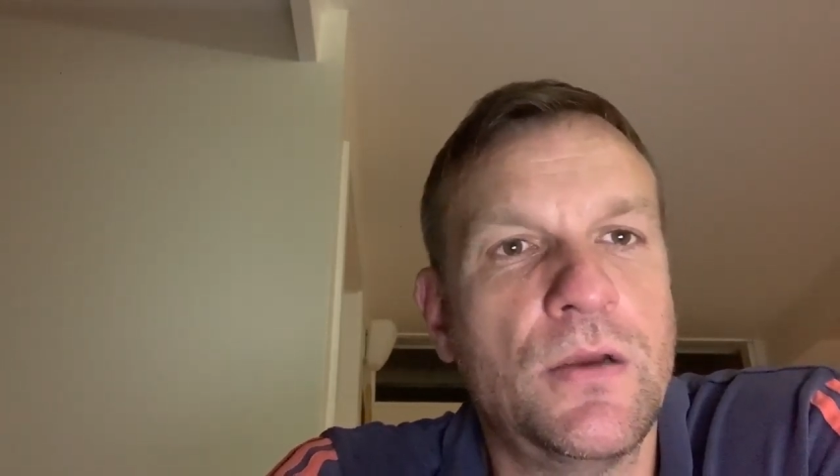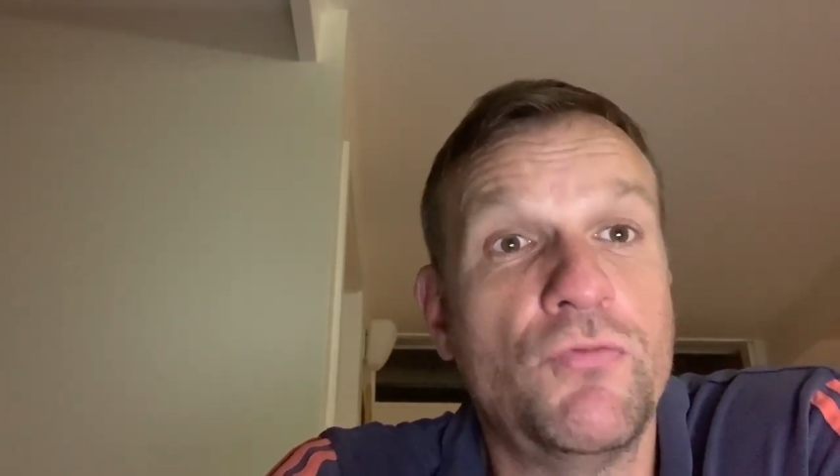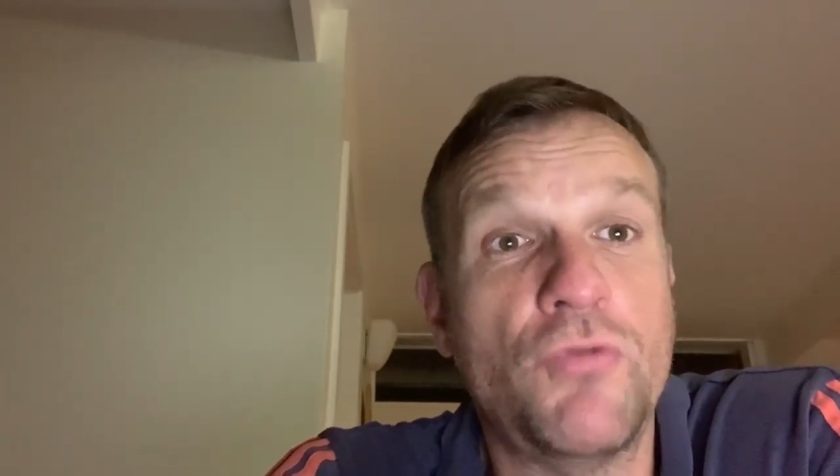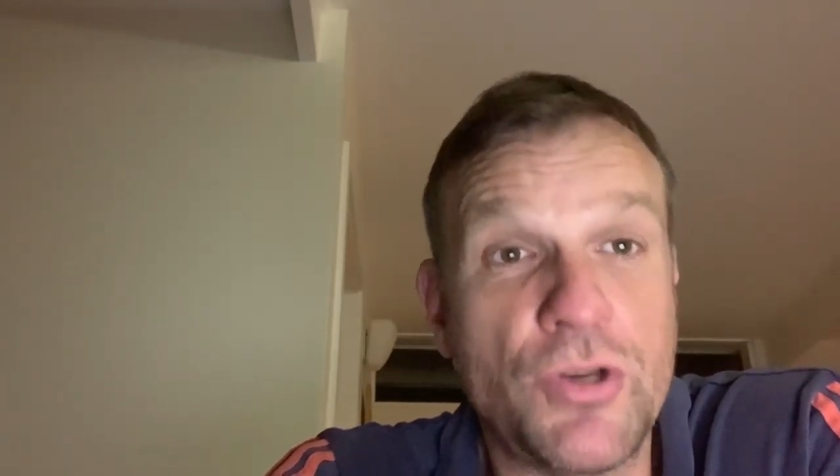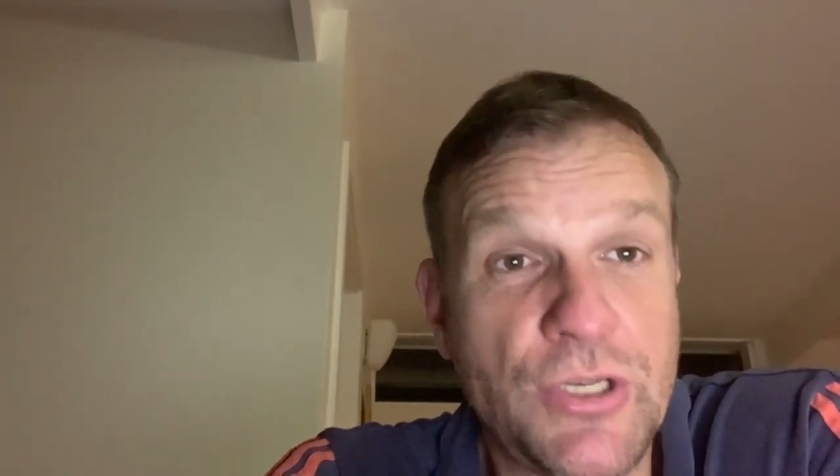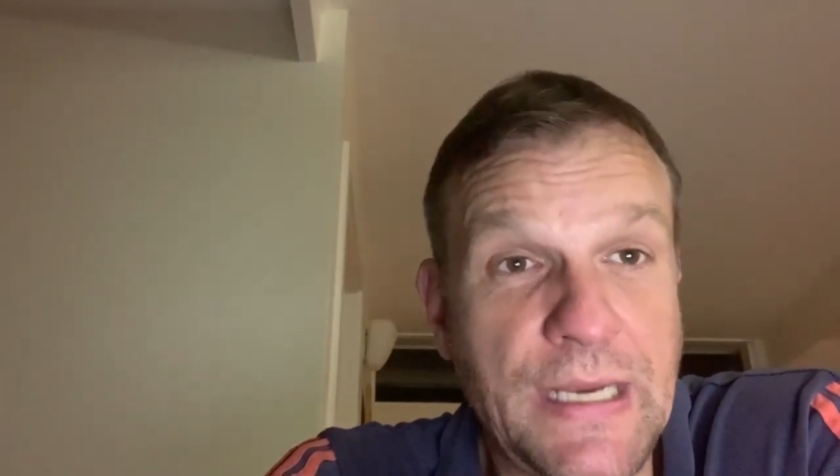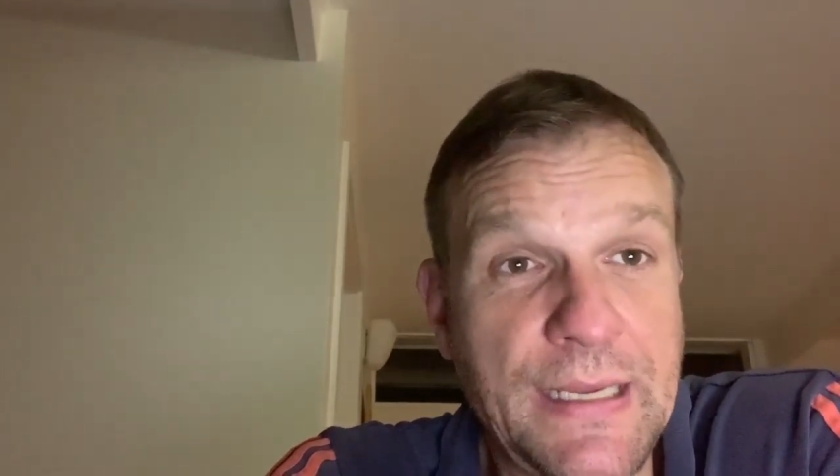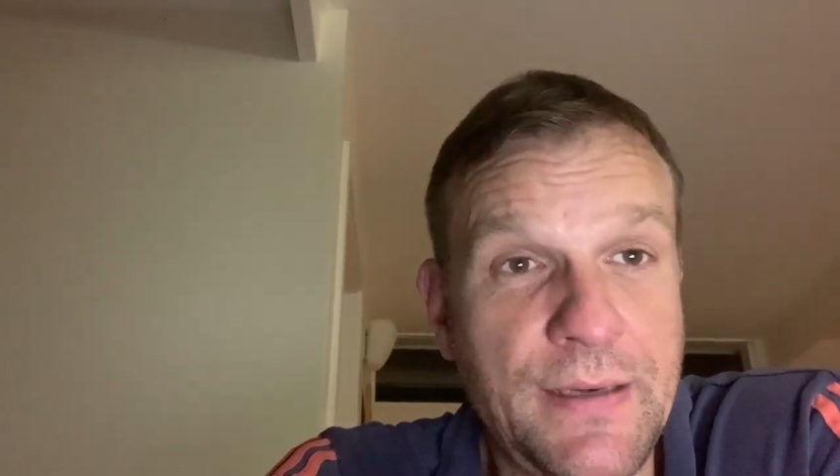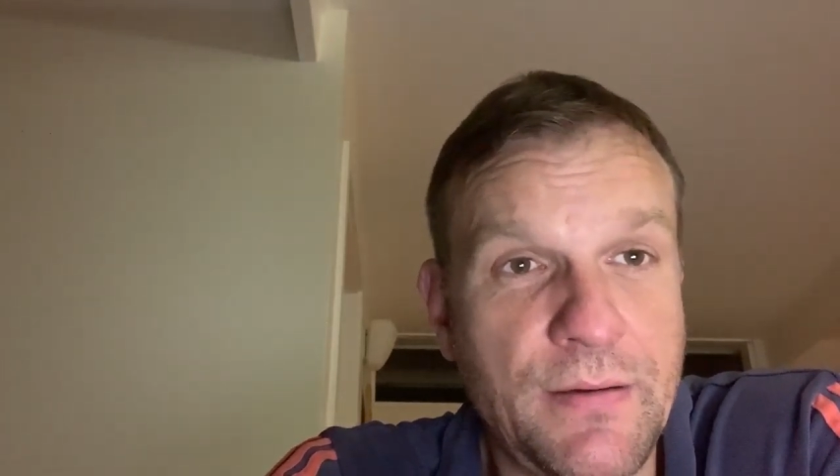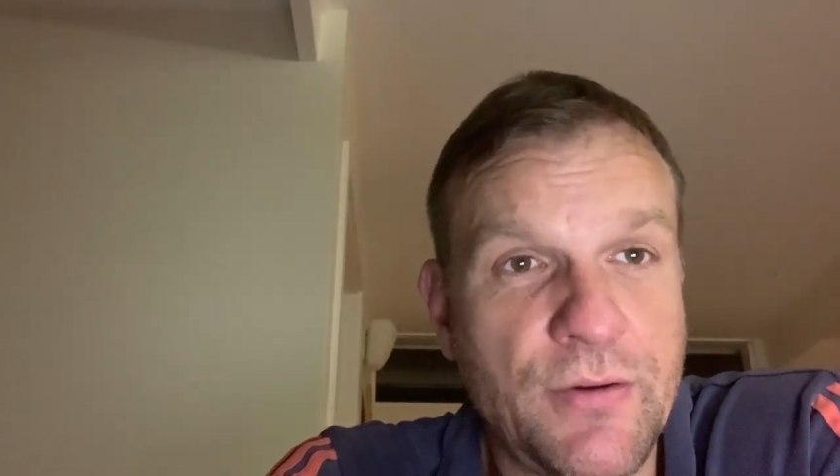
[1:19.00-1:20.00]

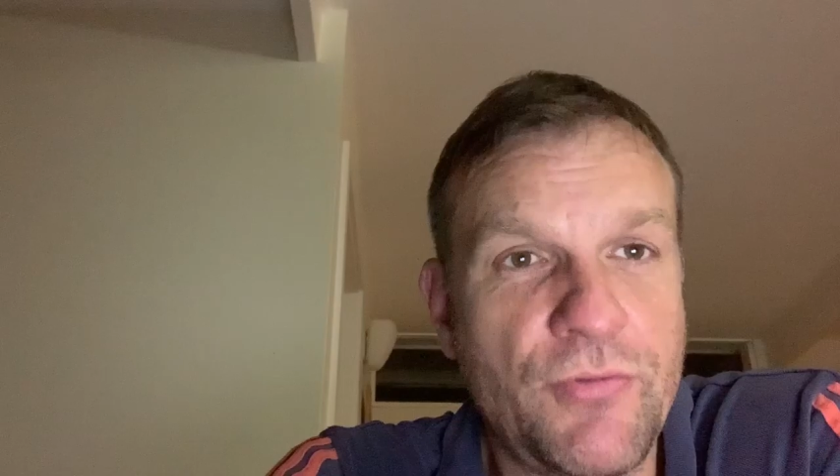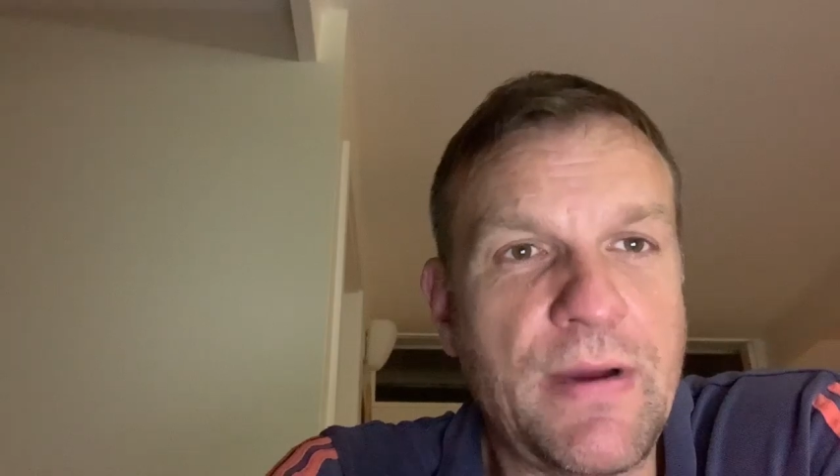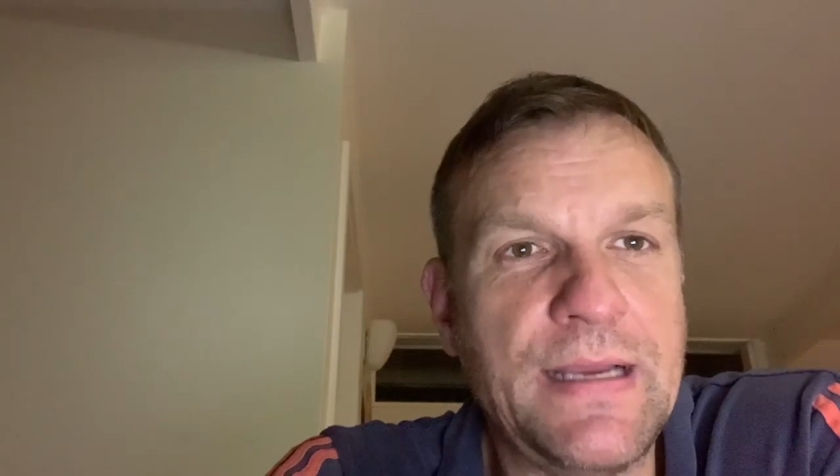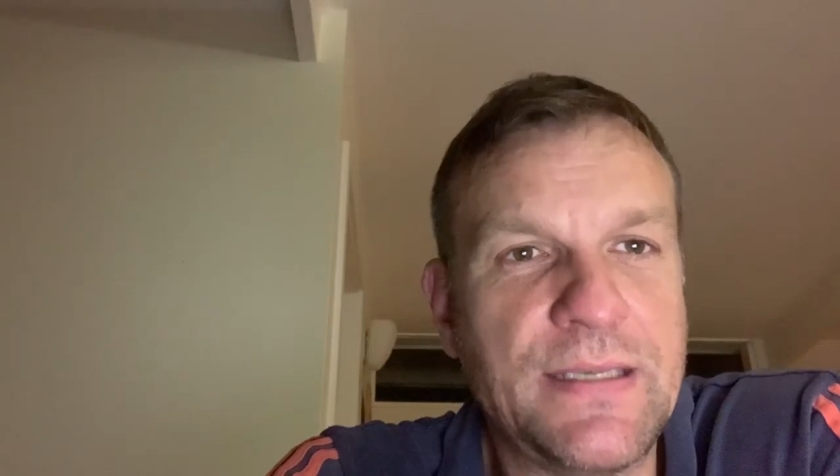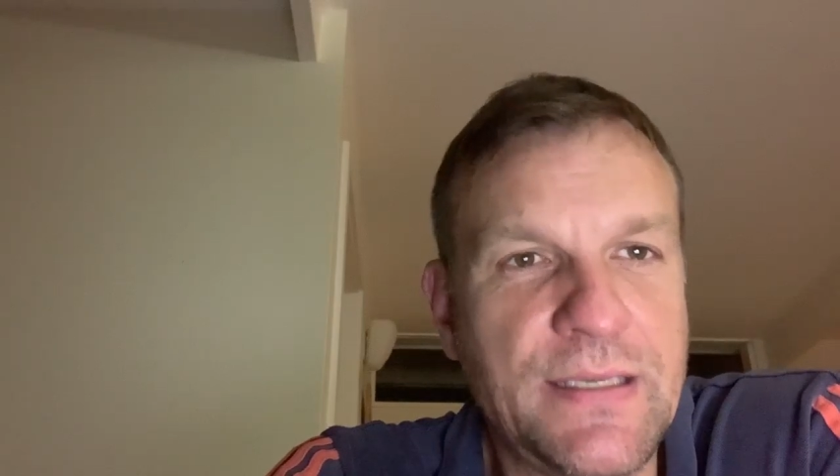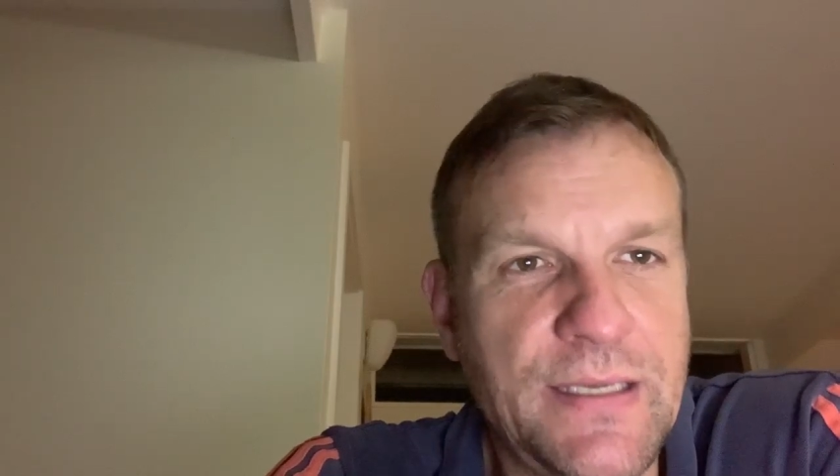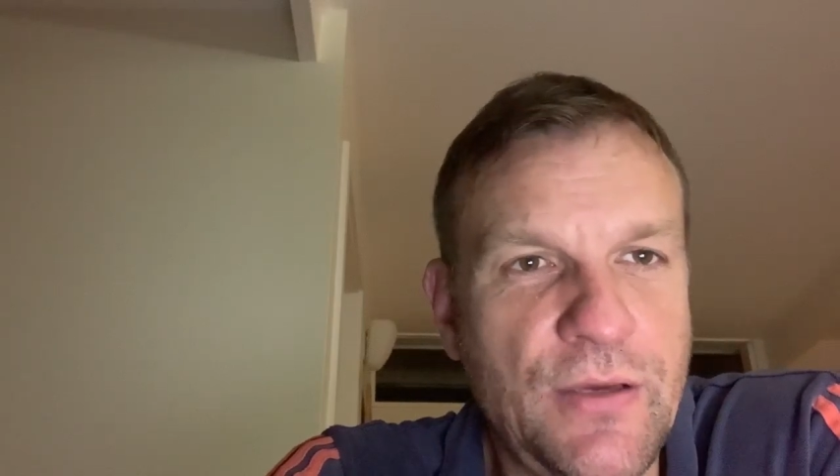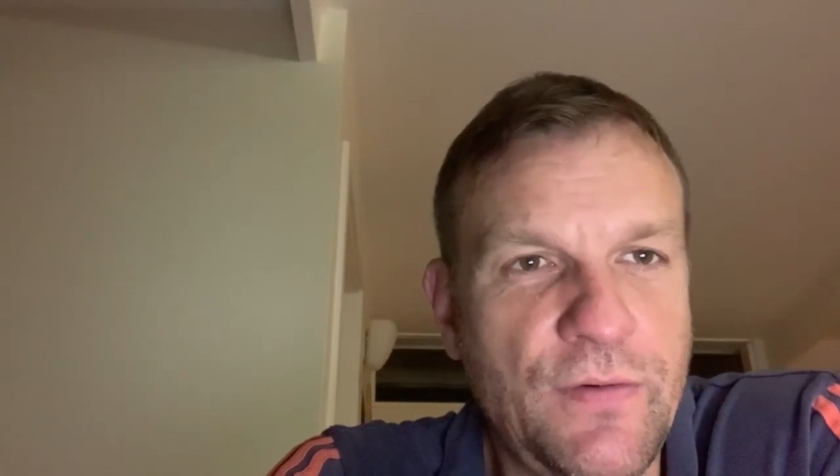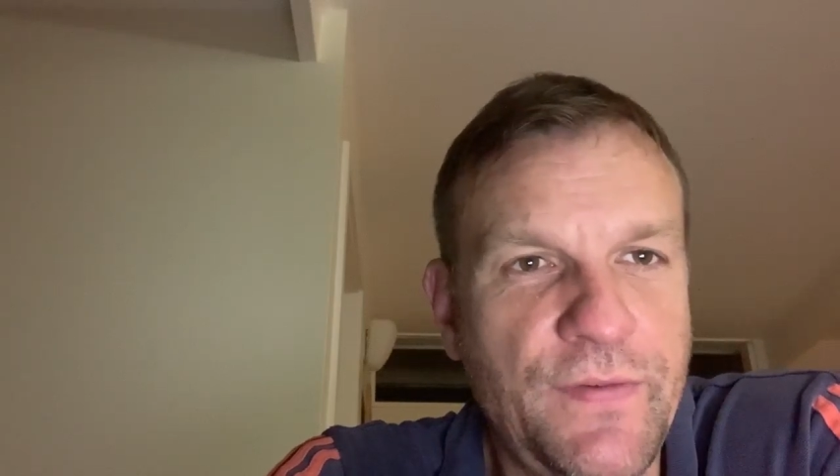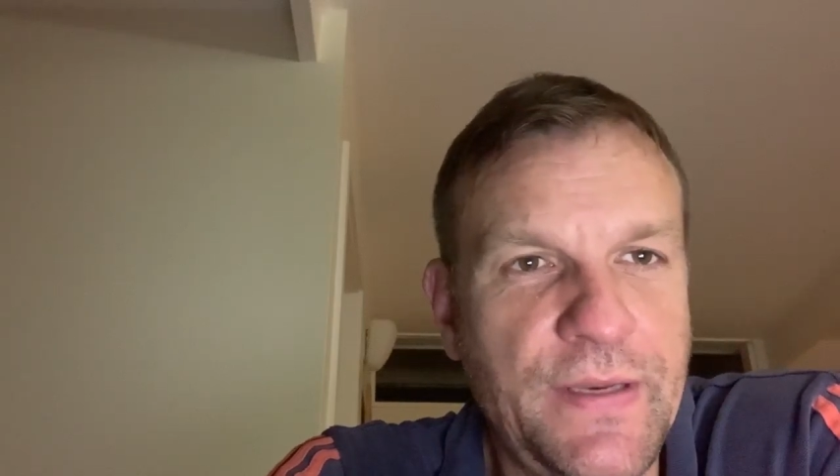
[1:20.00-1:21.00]
Roshan, great to see
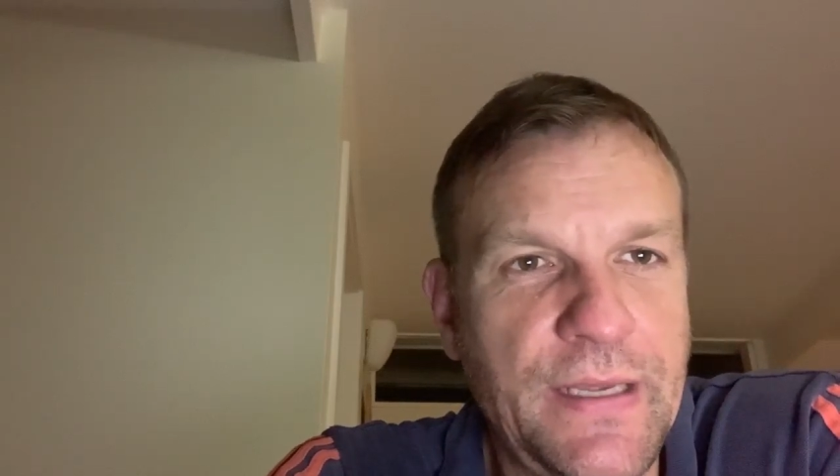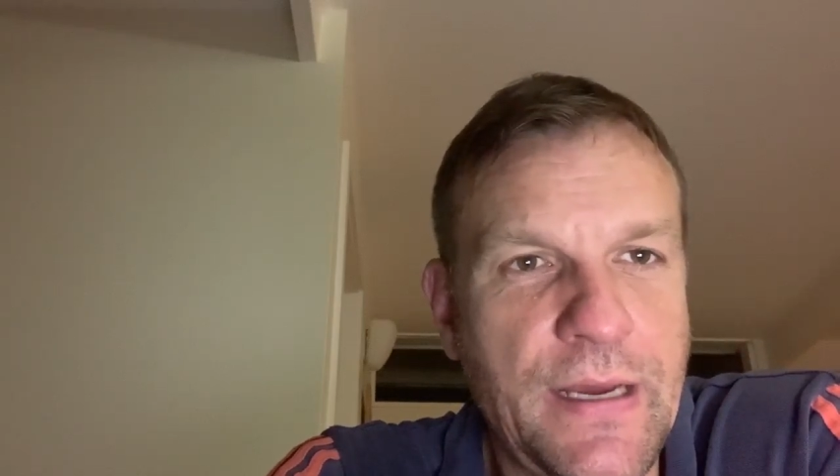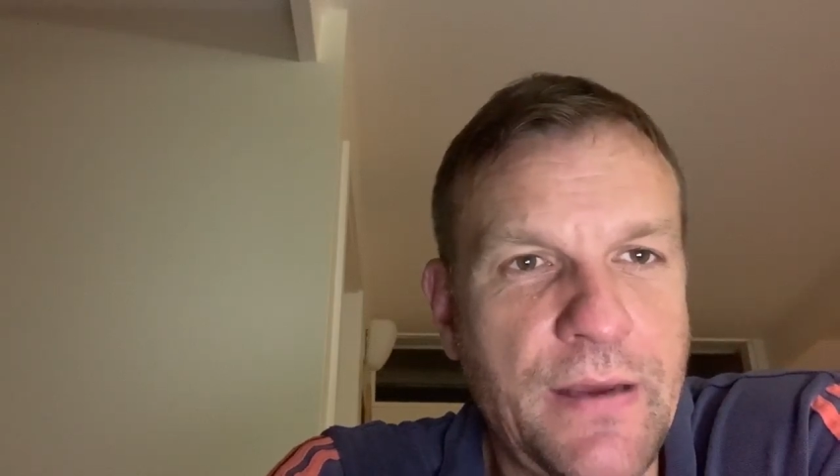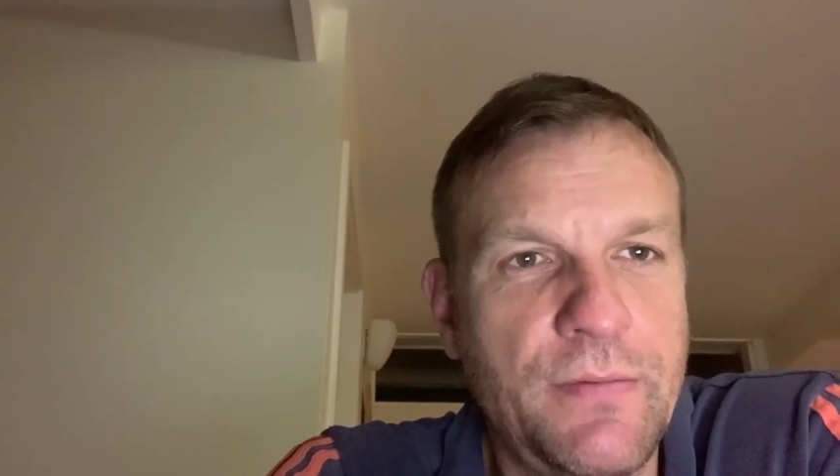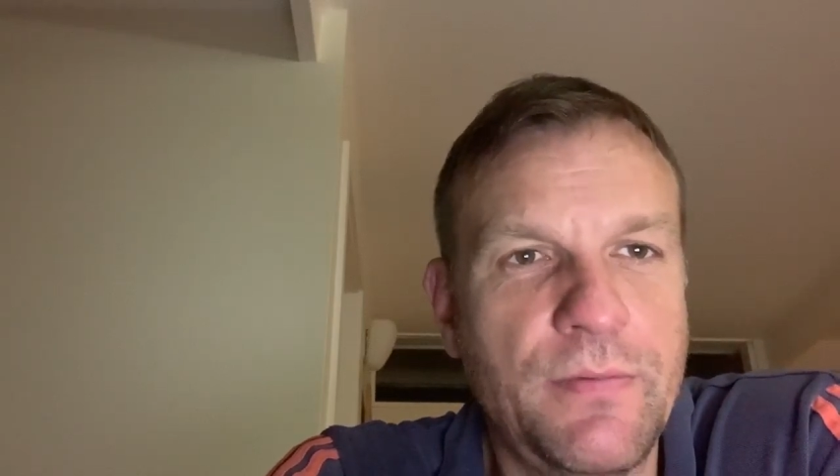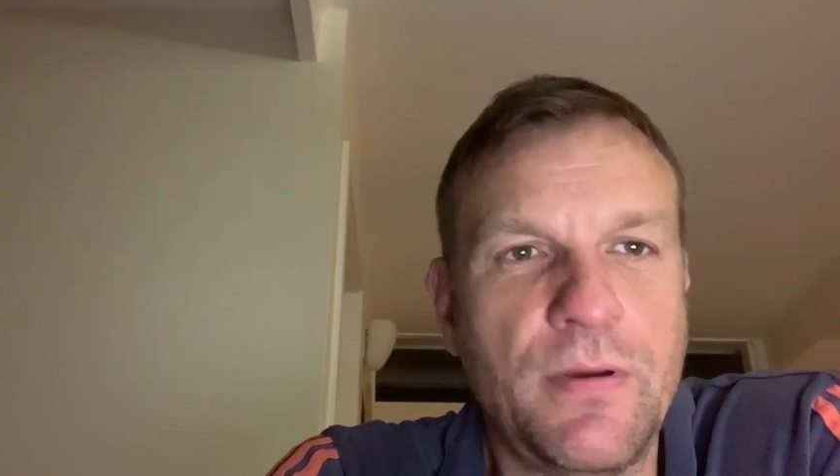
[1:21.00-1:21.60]
your video.